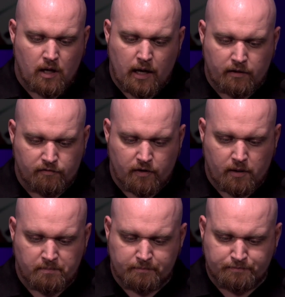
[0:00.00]
a lot of
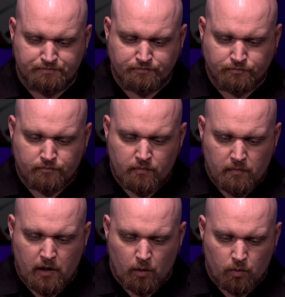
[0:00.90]
um,
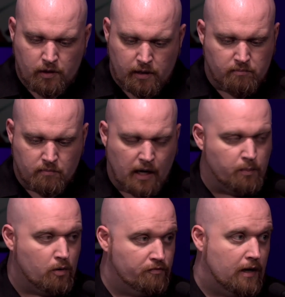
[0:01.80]
you know really high
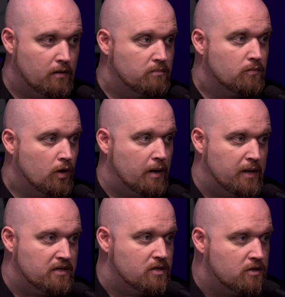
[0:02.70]
profile
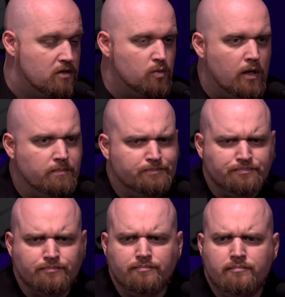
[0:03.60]
grandmasters as well.
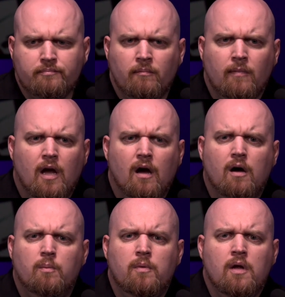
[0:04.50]

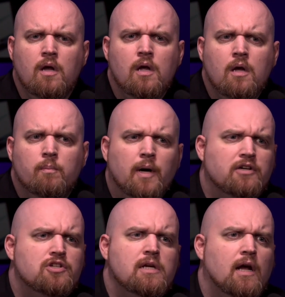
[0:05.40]
Um,
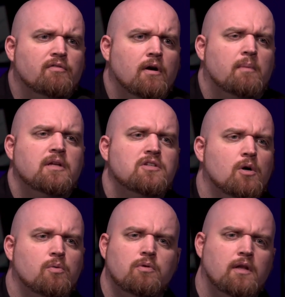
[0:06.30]
but she never. I mean,
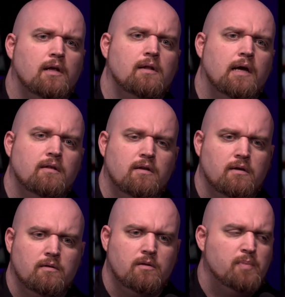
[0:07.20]
so like
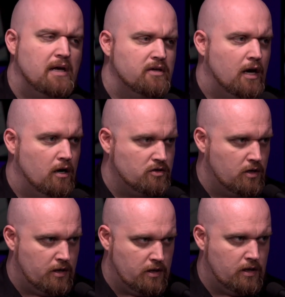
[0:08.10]
the the Beth
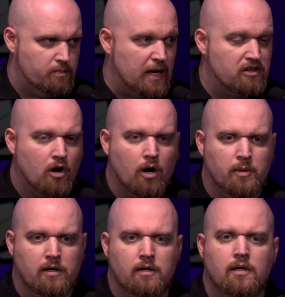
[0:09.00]
character in, in Beth
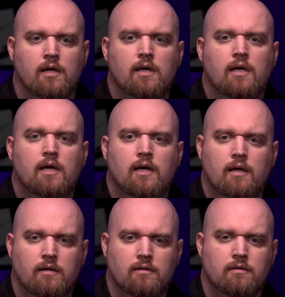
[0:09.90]
Harmon
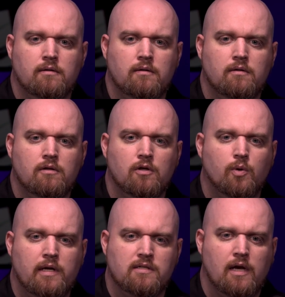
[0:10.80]
in the
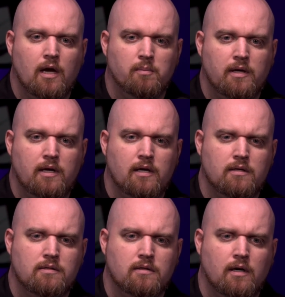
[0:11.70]
Queen's Gambit
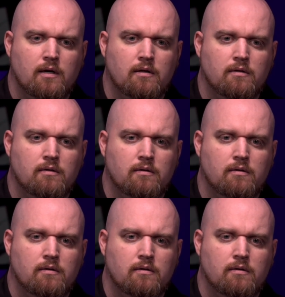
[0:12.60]
is. Uh,